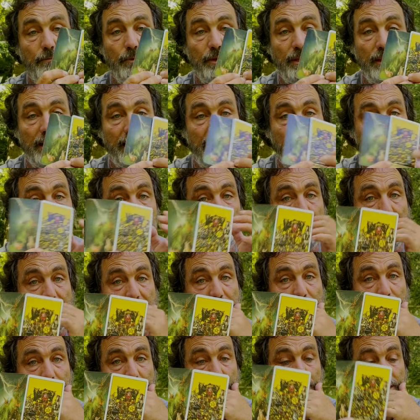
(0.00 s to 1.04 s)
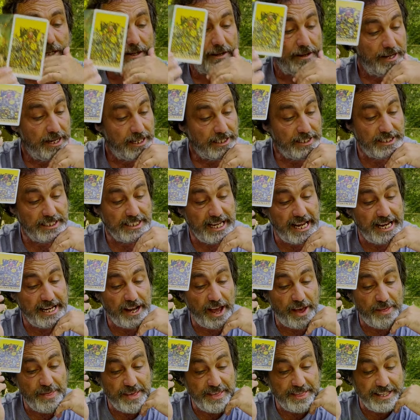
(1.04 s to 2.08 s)
with the King of Pentacles. As I said,
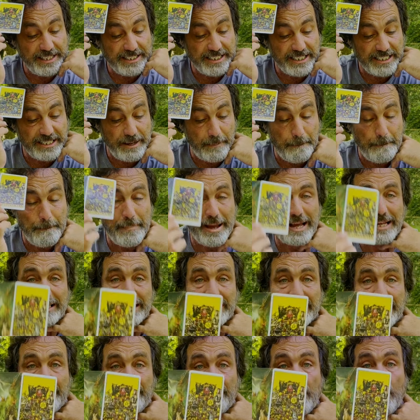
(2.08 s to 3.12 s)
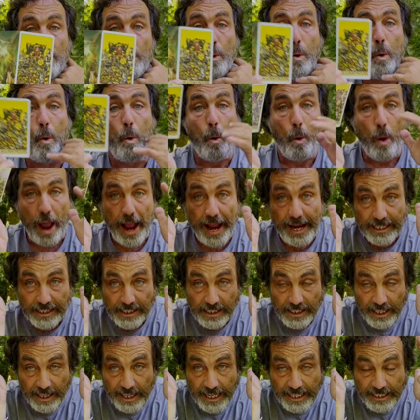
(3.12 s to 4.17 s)
I think this is a massive,
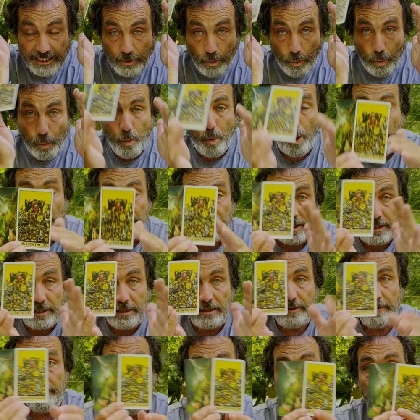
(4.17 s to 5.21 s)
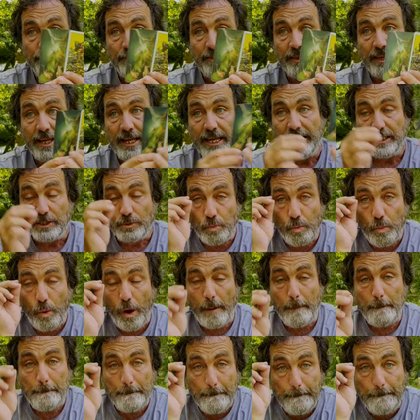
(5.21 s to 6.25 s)
it's one
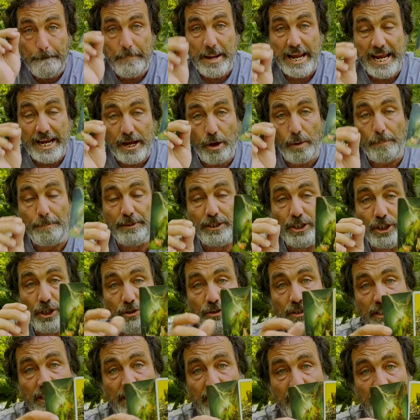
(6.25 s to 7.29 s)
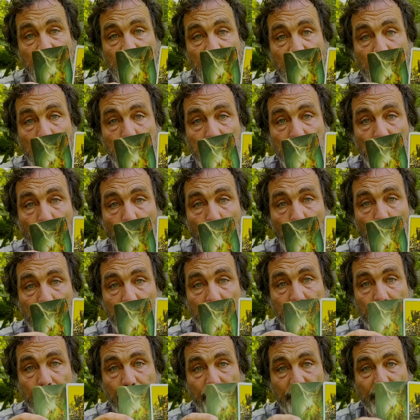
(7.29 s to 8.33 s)
big opportunity that's coming your
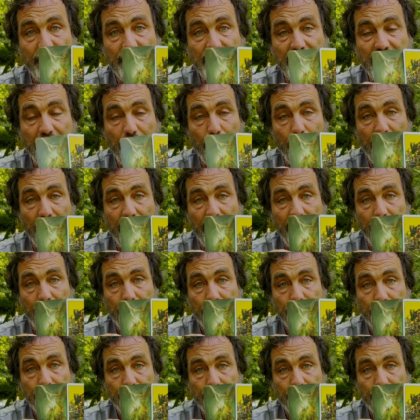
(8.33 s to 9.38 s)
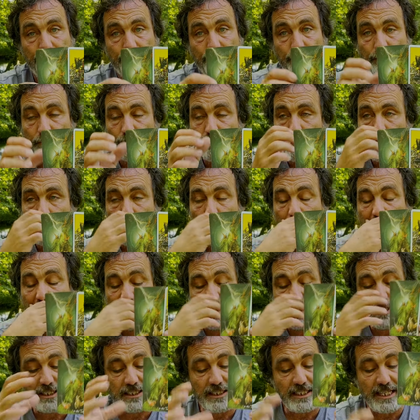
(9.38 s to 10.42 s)
way, this tower here.
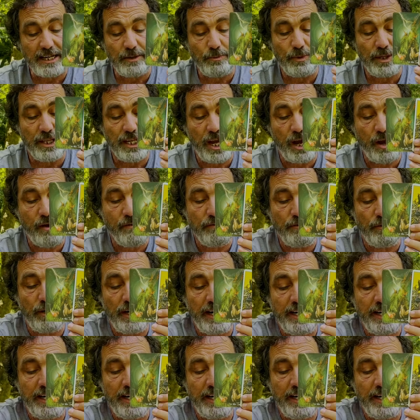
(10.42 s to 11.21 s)
As I said, with the overall